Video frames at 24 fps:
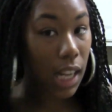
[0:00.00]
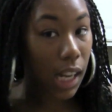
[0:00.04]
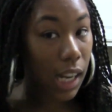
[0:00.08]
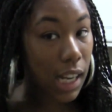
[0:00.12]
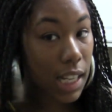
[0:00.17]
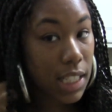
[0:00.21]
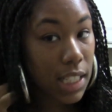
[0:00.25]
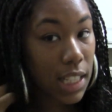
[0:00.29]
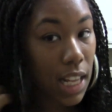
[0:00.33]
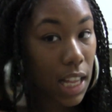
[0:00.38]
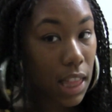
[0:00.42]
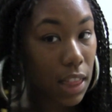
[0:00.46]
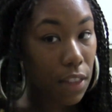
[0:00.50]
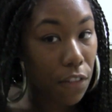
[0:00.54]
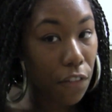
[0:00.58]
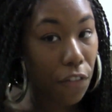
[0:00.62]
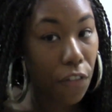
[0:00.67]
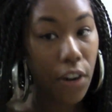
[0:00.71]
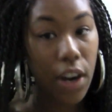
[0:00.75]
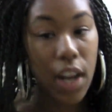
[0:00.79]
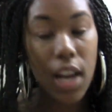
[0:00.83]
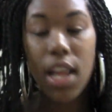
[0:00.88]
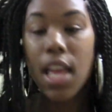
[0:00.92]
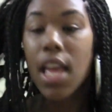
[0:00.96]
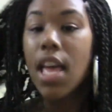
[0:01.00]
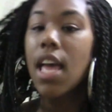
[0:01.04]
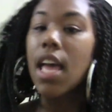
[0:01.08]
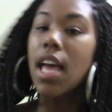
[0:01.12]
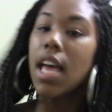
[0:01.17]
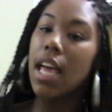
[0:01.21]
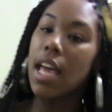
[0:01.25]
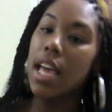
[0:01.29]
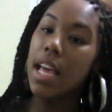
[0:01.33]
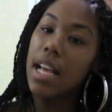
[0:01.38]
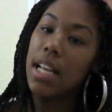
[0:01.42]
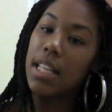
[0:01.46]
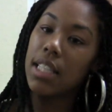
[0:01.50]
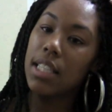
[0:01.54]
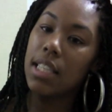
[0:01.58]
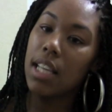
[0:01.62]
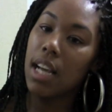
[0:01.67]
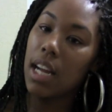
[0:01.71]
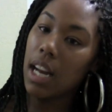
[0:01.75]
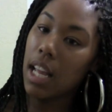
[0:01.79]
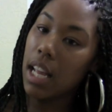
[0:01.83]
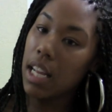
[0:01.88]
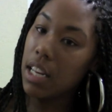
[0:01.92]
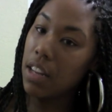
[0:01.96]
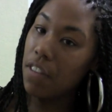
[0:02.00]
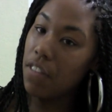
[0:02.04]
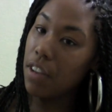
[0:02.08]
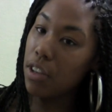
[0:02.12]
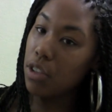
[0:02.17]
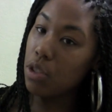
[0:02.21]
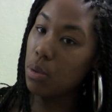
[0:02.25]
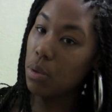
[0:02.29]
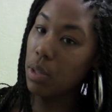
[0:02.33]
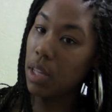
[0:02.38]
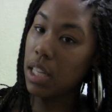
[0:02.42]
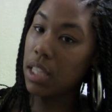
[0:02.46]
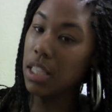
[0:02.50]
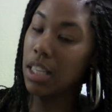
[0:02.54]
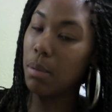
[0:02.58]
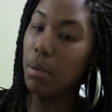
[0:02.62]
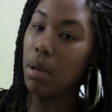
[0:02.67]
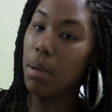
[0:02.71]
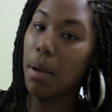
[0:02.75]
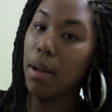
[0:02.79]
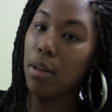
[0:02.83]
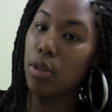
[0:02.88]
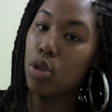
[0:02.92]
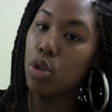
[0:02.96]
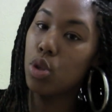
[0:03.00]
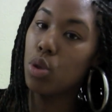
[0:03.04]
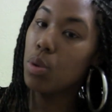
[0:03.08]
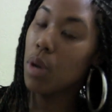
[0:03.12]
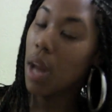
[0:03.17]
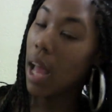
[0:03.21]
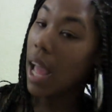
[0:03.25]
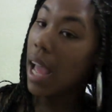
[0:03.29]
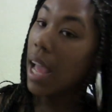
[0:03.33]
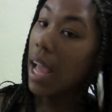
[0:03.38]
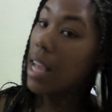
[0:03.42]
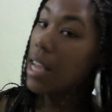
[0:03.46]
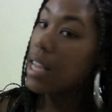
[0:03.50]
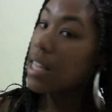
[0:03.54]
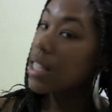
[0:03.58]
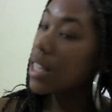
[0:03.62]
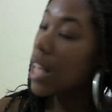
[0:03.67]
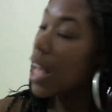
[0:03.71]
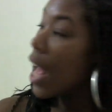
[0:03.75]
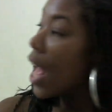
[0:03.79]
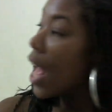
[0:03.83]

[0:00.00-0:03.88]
Like I said, the front is done individually. It took me about 2 days.